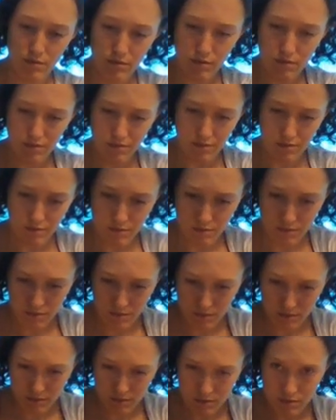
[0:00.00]

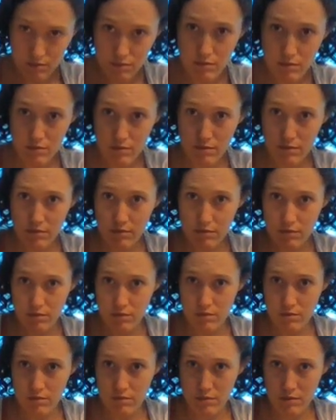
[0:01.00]

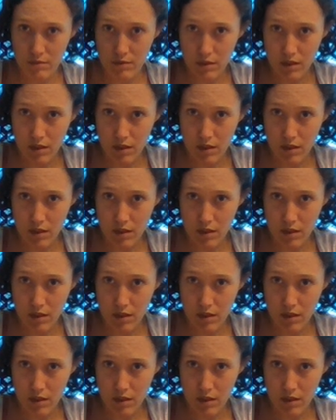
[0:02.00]
(no one is talking)